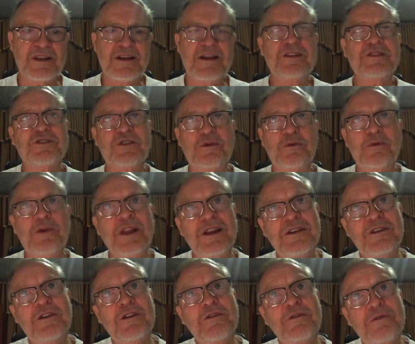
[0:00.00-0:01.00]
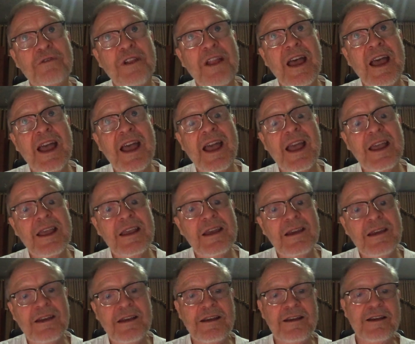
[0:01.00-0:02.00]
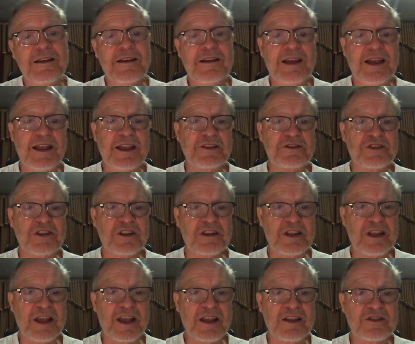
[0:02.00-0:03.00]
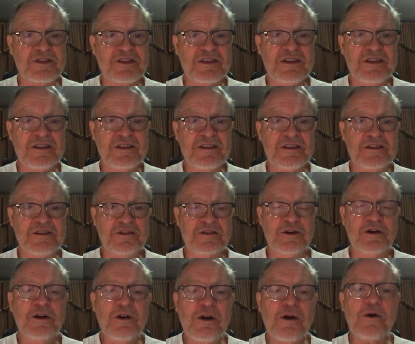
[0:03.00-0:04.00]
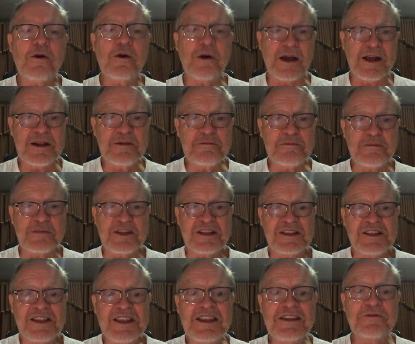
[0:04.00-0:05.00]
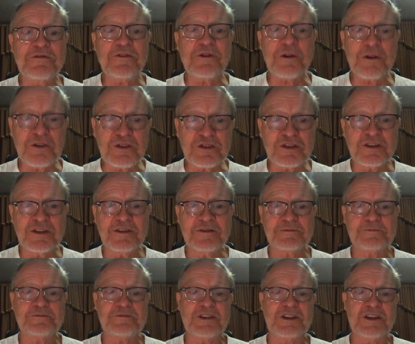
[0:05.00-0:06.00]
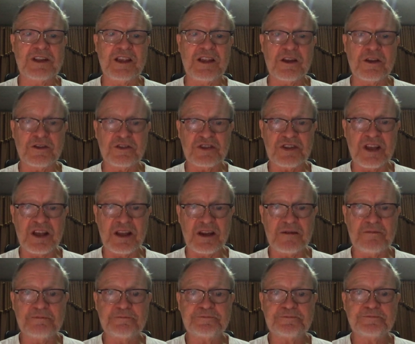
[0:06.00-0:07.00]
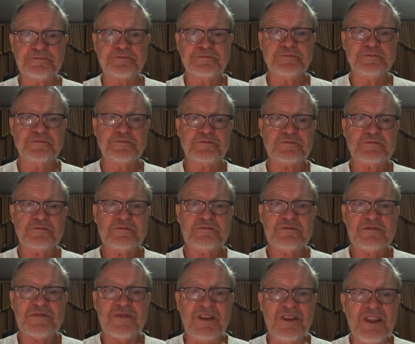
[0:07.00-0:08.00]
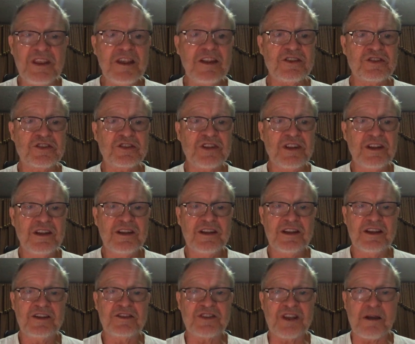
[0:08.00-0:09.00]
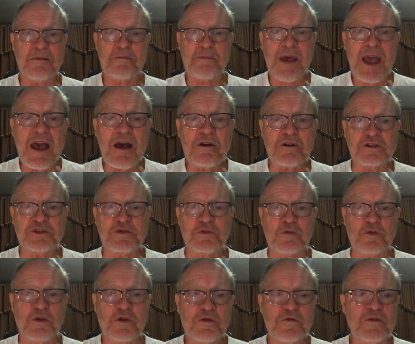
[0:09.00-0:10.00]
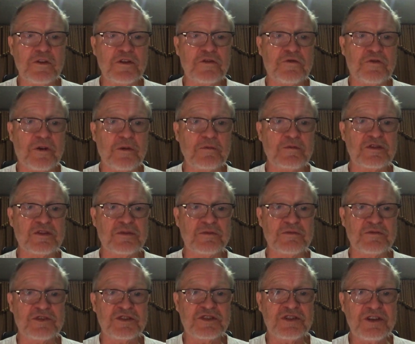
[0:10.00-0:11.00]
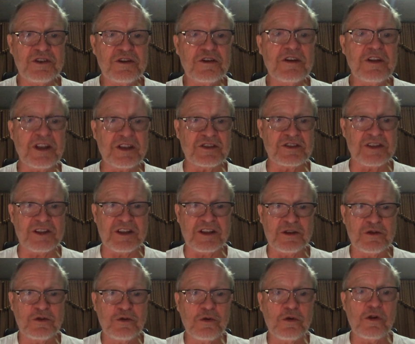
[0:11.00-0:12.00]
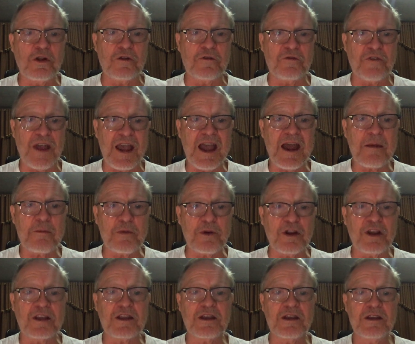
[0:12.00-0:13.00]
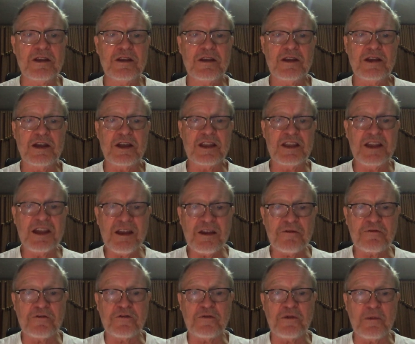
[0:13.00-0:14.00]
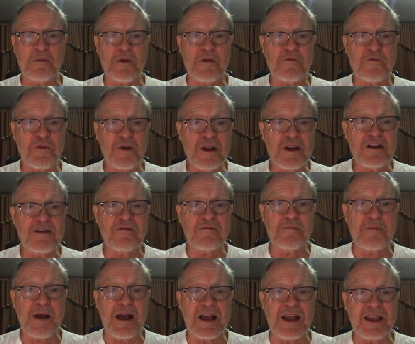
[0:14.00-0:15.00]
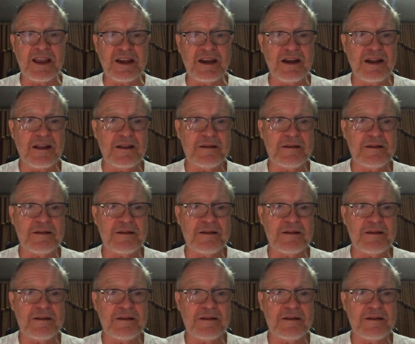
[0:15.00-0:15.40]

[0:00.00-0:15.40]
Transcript: A surrender flag? Hazel guessed. No, unbelievers, Leo said. This is a pouch woven from some seriously cool fabric, a gift from a friend of mine.